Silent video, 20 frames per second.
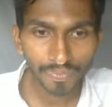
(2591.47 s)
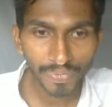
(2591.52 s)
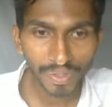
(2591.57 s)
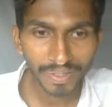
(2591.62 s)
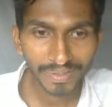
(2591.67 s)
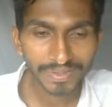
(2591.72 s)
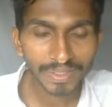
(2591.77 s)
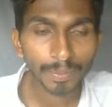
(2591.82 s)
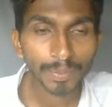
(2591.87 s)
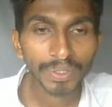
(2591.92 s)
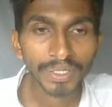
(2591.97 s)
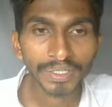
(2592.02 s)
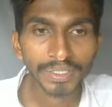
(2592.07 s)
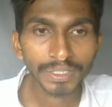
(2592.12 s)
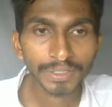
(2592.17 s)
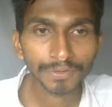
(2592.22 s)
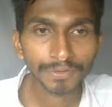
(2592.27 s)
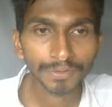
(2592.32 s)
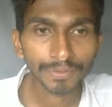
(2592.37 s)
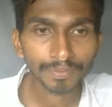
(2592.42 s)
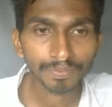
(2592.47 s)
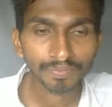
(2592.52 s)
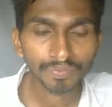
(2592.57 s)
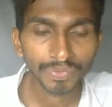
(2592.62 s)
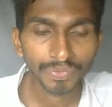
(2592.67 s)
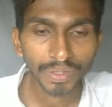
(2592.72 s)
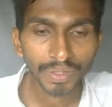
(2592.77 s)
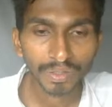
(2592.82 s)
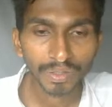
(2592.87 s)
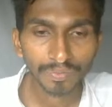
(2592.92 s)
is the PDF.
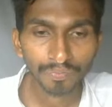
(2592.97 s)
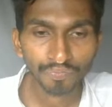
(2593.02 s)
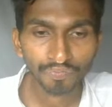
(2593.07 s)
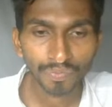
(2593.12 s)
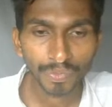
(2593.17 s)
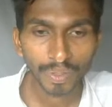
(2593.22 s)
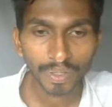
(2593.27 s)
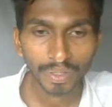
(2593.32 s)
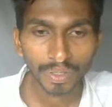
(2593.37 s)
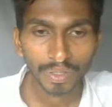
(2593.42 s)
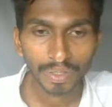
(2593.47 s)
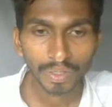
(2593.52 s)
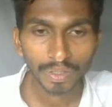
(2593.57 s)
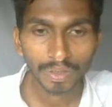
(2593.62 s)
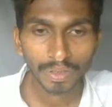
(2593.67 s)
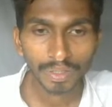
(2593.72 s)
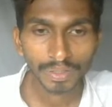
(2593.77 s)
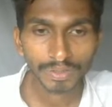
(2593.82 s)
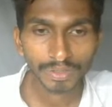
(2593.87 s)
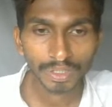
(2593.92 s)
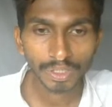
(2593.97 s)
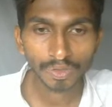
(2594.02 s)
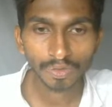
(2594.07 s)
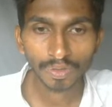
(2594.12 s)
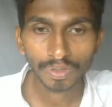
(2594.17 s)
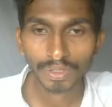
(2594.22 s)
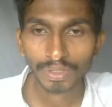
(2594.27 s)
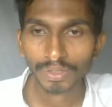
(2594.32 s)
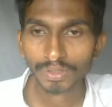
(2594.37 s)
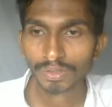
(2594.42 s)
Let's click
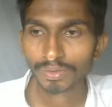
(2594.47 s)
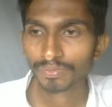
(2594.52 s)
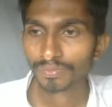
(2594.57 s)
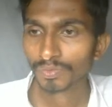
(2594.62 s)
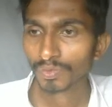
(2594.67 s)
on this.